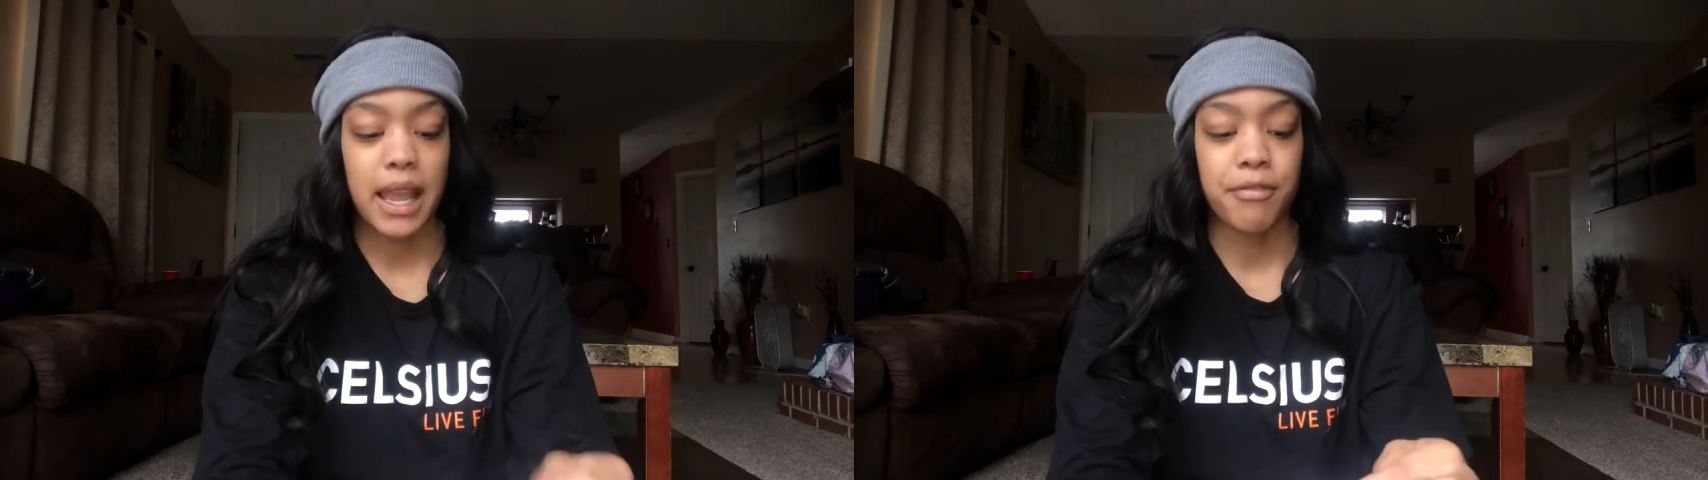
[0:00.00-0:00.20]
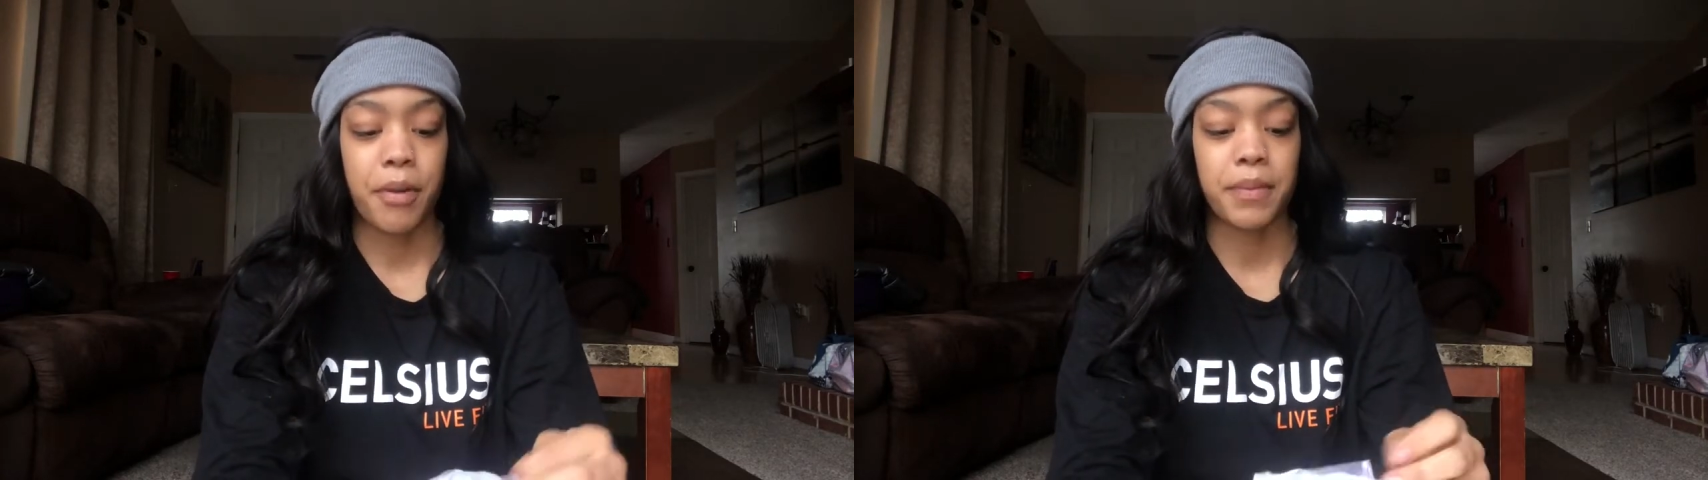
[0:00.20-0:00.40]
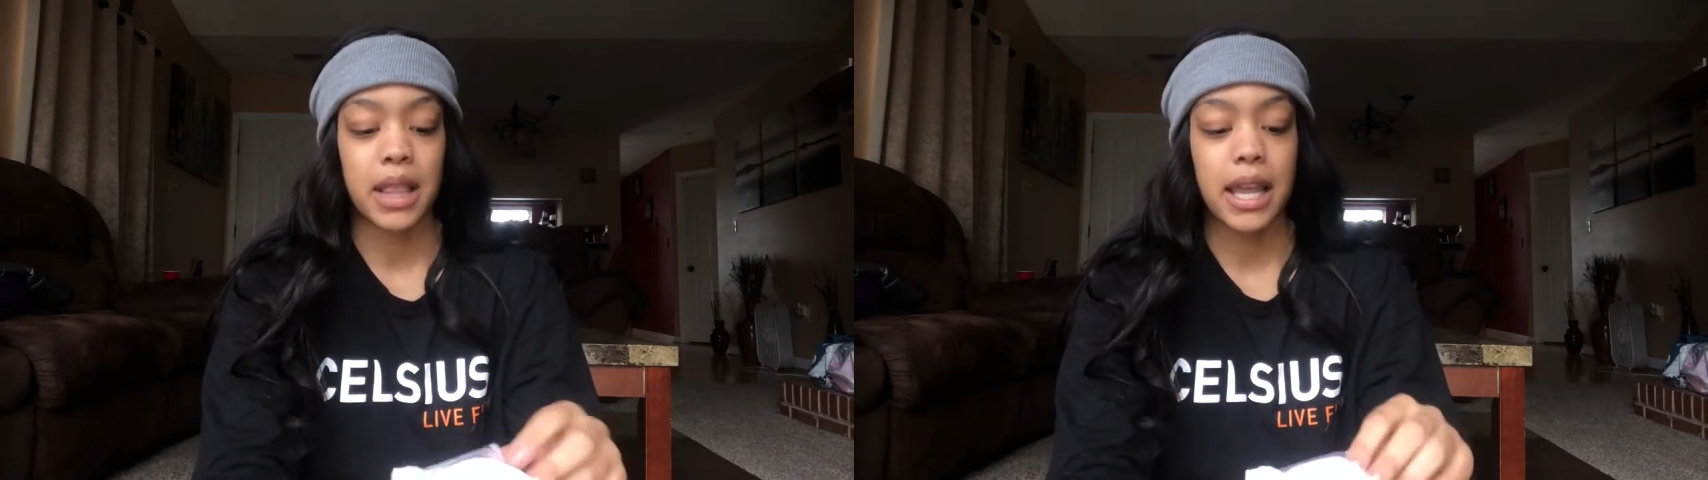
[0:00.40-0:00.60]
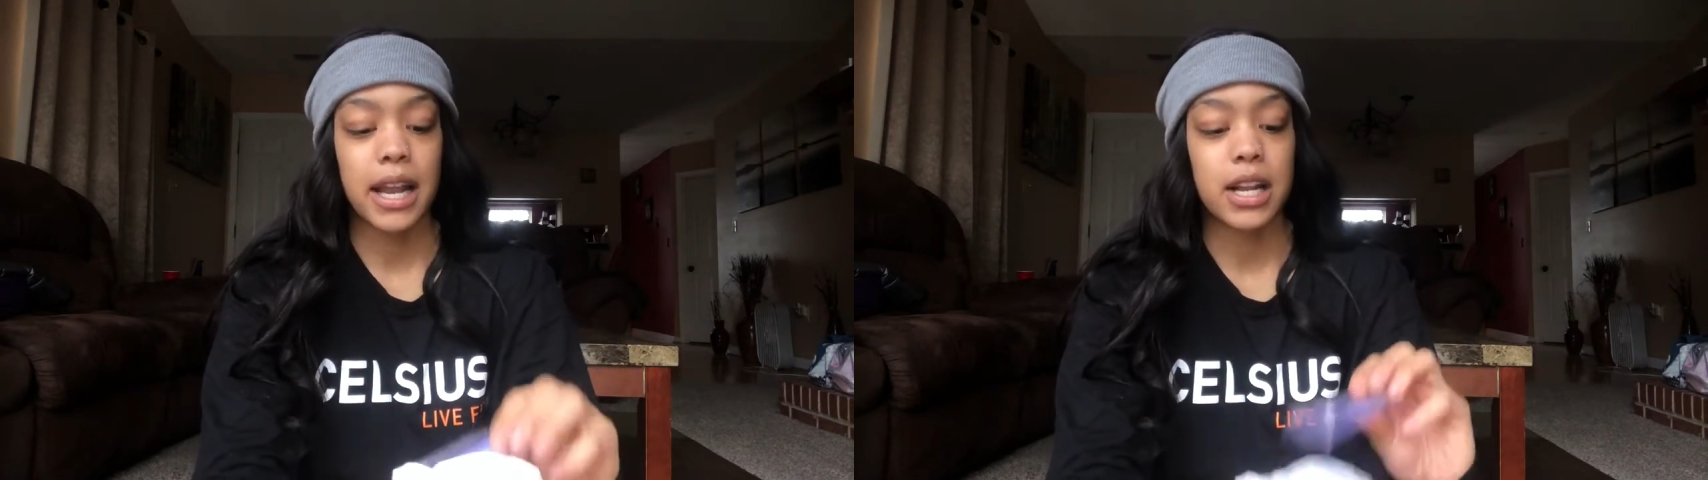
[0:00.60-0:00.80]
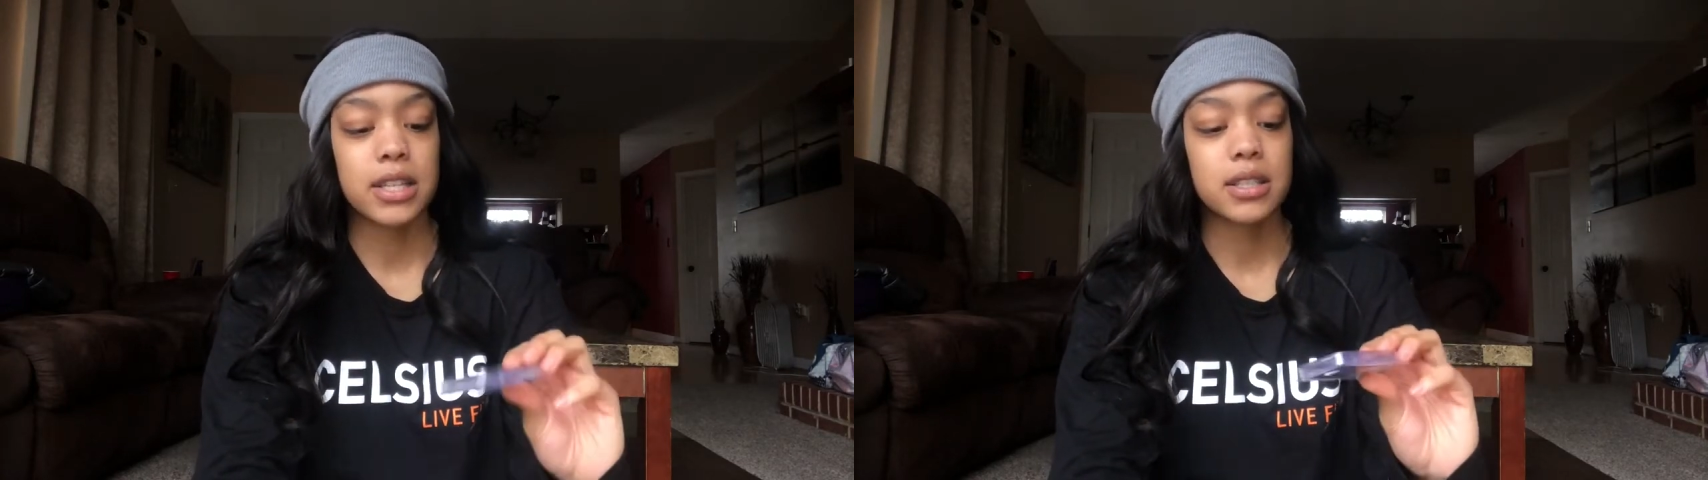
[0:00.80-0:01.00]
and from
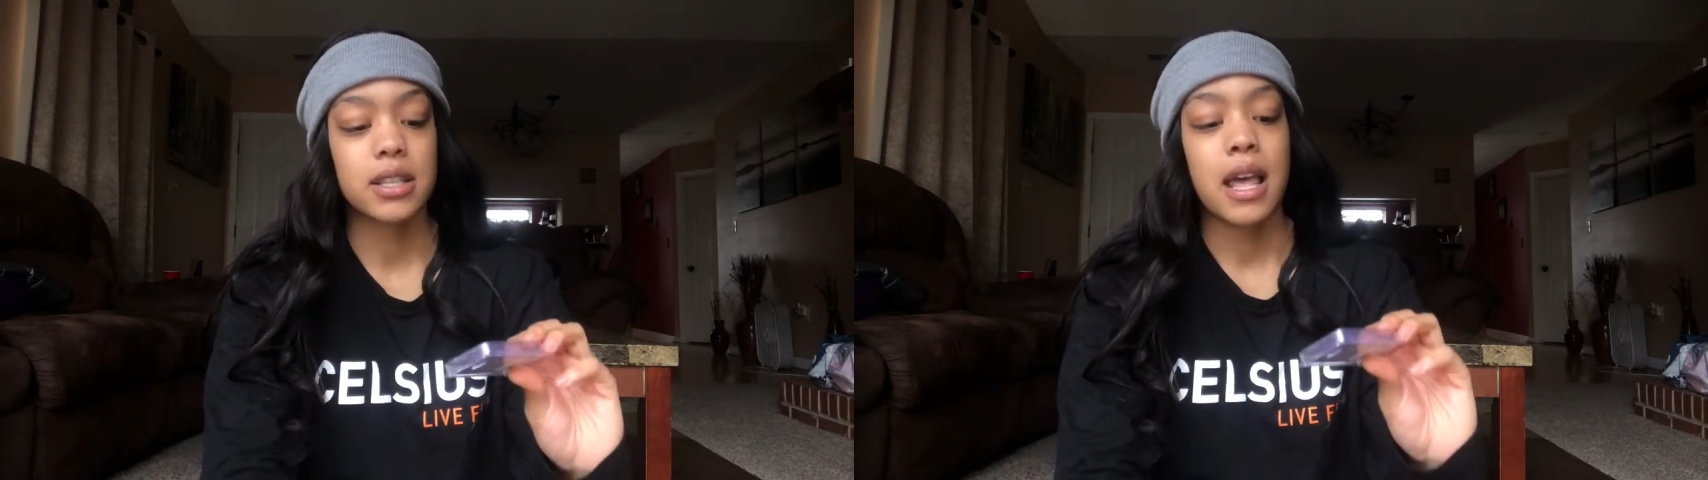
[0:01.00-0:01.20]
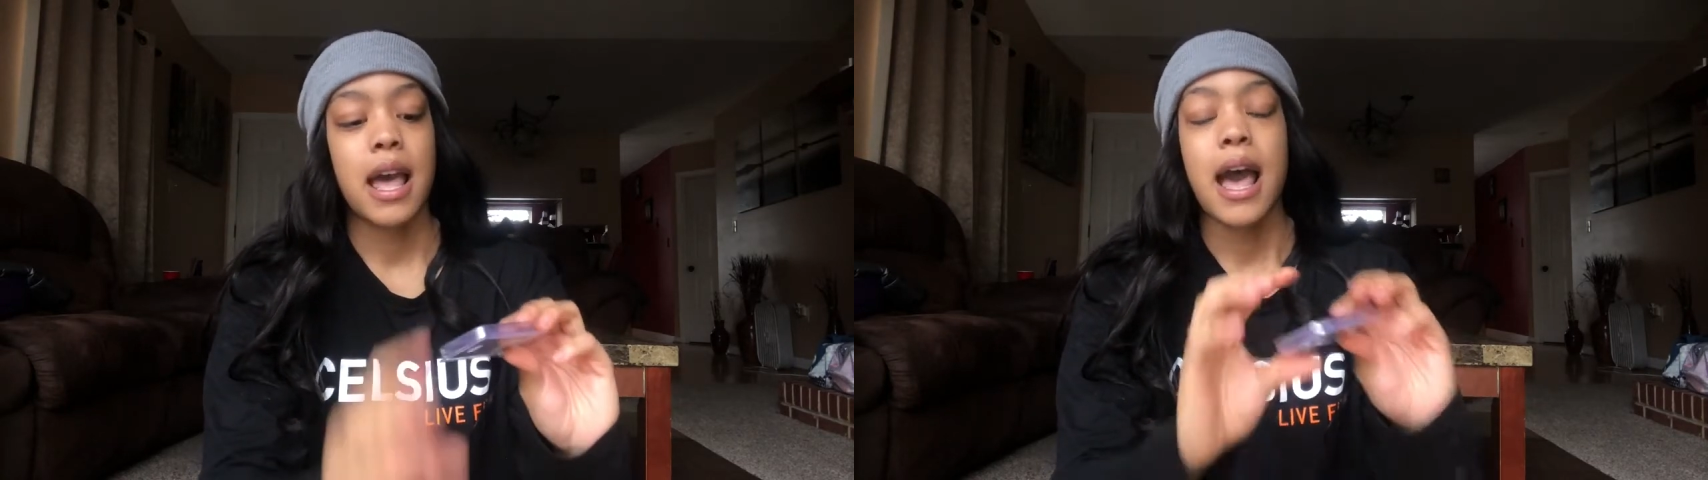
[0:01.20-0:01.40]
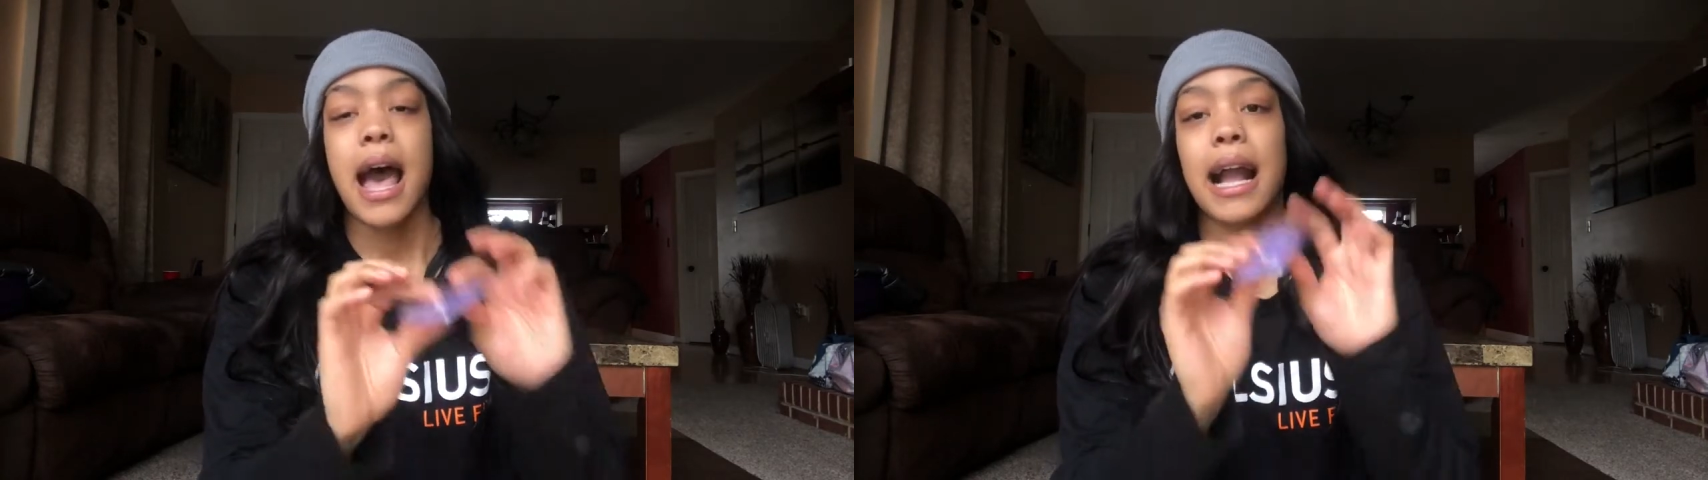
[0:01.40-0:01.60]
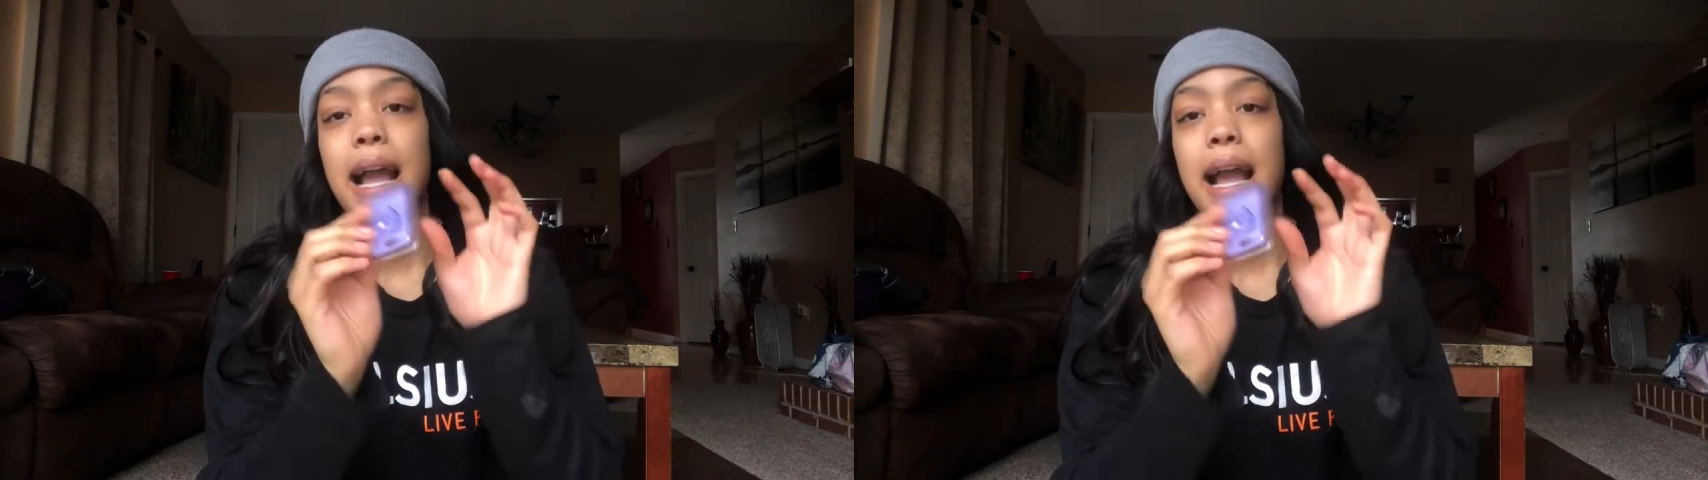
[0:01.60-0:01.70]
Claire's, I